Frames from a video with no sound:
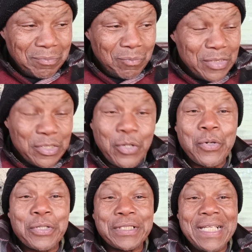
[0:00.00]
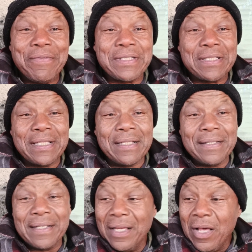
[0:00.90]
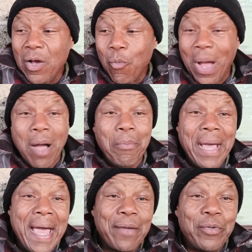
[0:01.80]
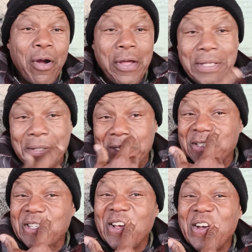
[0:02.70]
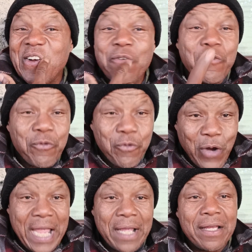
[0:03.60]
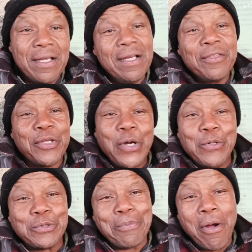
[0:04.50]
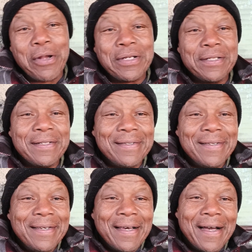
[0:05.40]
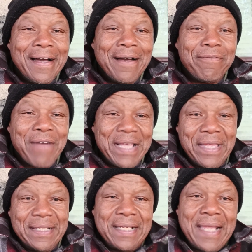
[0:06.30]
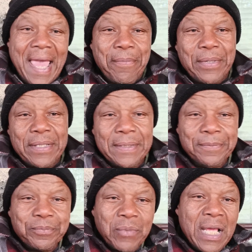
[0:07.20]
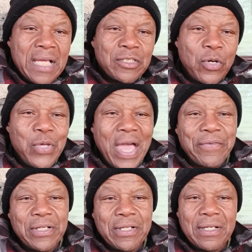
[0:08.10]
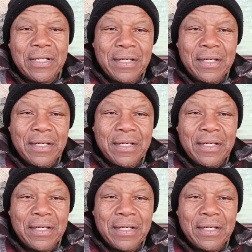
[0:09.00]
Shakur Stevenson a while back regarding this Frank the Ghost Martin fight that didn't happen. So you have to